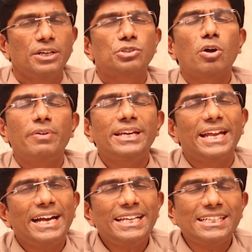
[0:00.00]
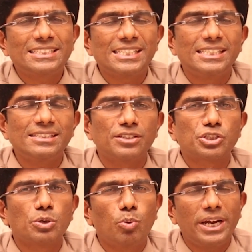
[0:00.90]
So when ADH is
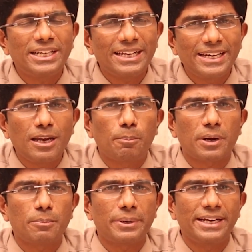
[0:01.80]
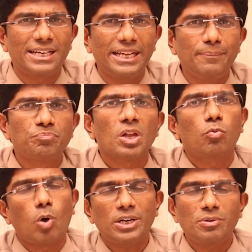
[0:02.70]
stimulated inappropriately,
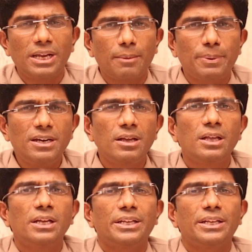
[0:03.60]
what will happen?